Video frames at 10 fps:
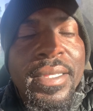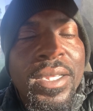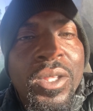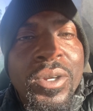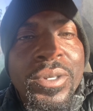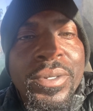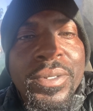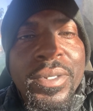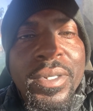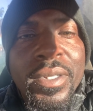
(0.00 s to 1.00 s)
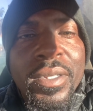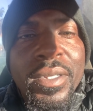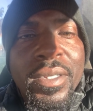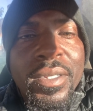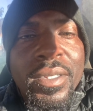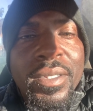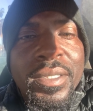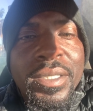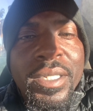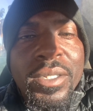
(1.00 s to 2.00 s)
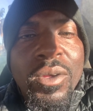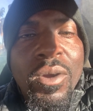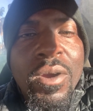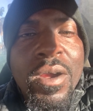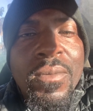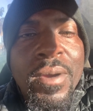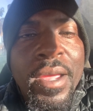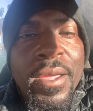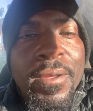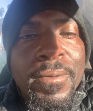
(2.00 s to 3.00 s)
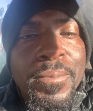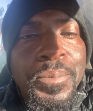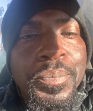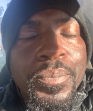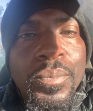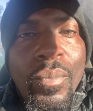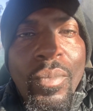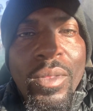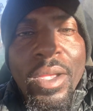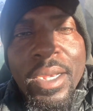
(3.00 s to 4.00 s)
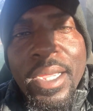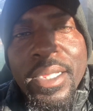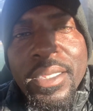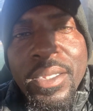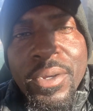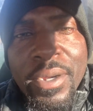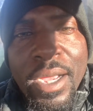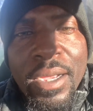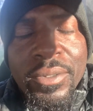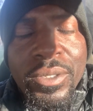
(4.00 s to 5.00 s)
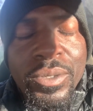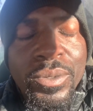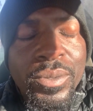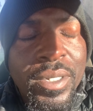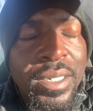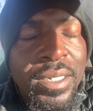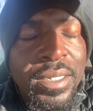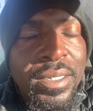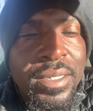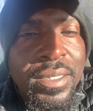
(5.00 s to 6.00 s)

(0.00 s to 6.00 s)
to learn shit the hard way. And I had to learn how to